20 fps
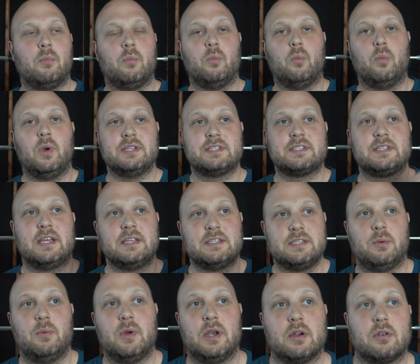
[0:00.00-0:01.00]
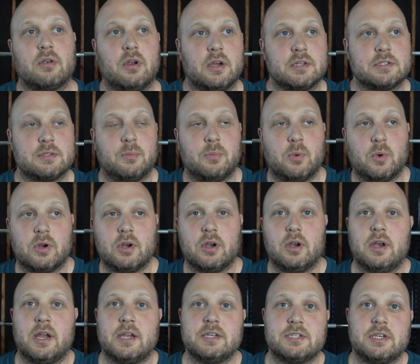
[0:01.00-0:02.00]
when Stacy went across the
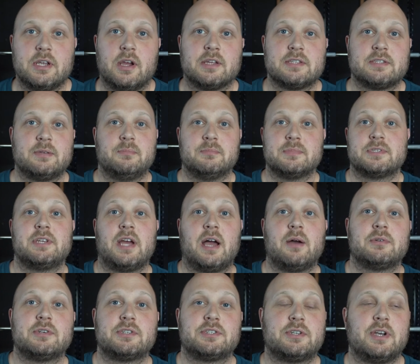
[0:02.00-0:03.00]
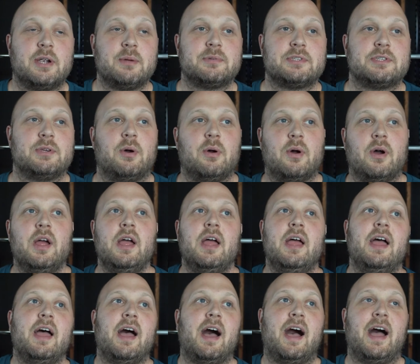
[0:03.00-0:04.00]
border, and she got some sour strips. So
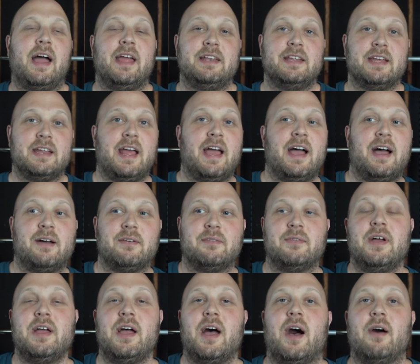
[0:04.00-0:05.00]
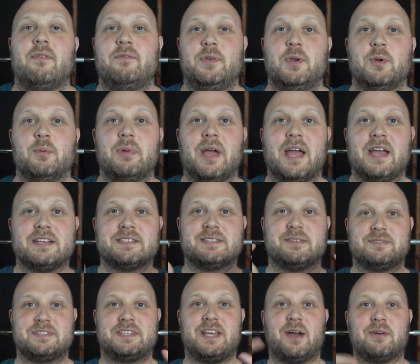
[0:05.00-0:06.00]
I did have a few bags
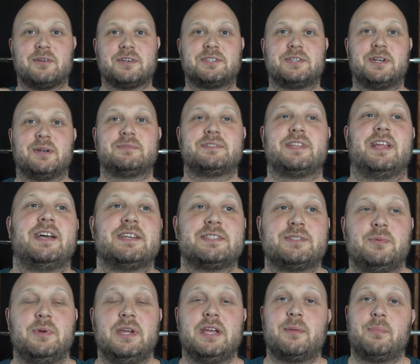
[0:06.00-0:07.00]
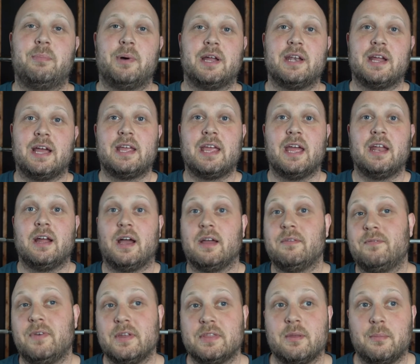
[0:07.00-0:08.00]
of sour strips last week, but again, I
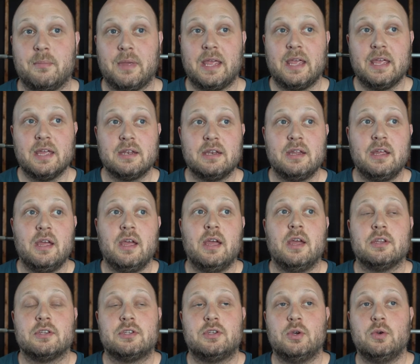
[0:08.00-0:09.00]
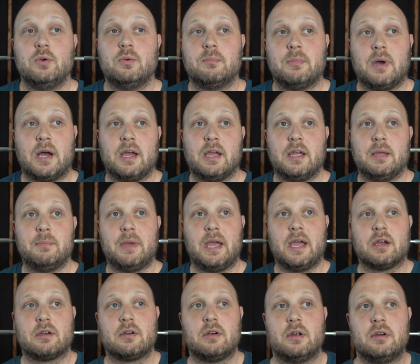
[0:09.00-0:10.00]
fit them in to my
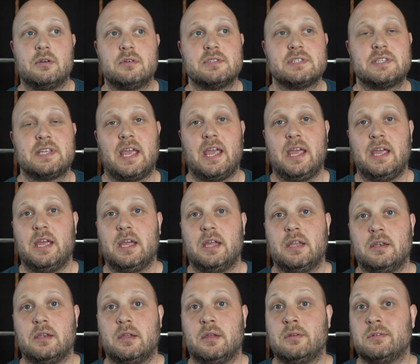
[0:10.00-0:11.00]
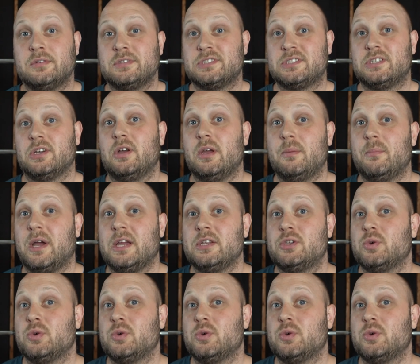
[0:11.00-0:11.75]
macros and still hit my